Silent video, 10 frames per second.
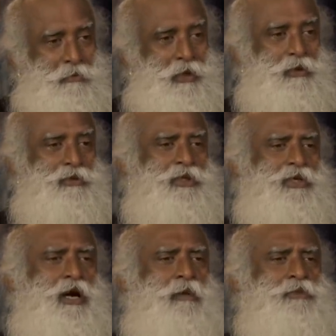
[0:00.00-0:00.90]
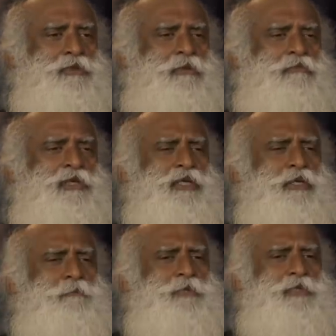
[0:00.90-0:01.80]
because it comes from
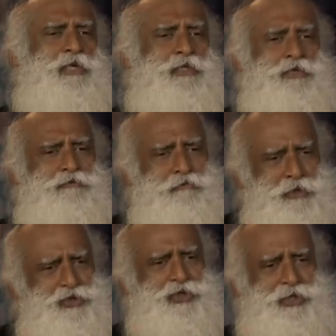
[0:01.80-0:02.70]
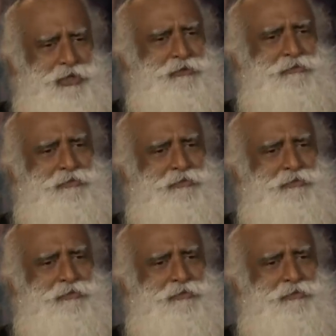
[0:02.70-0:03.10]
deep states of misery,